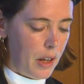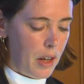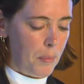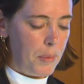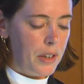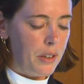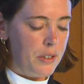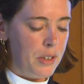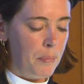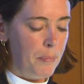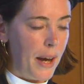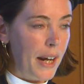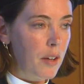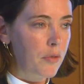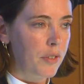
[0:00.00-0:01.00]
because the
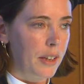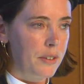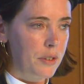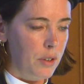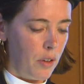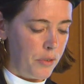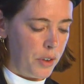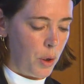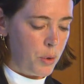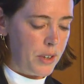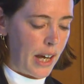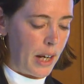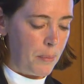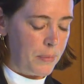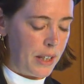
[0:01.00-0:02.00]
benefits of those
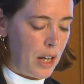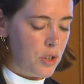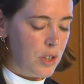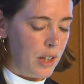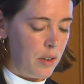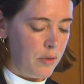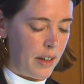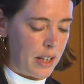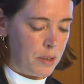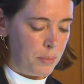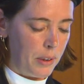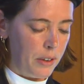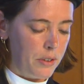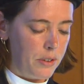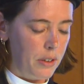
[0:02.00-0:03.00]
adaptation
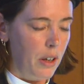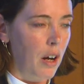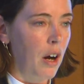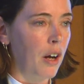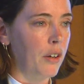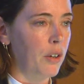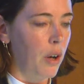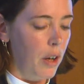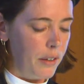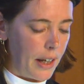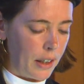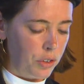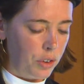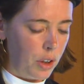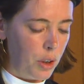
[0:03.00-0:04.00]
investments are not
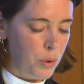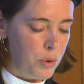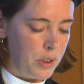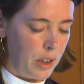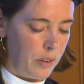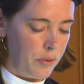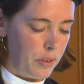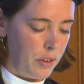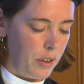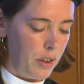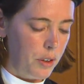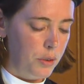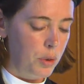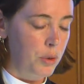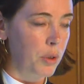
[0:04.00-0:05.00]
exclusive
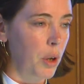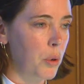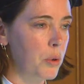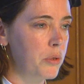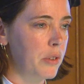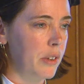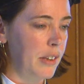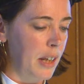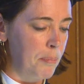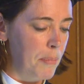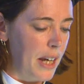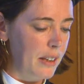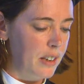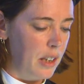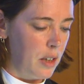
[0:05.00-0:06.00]
to those that
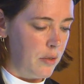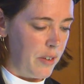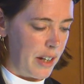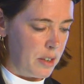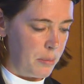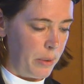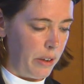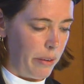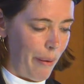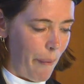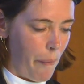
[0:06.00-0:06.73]
made the investment.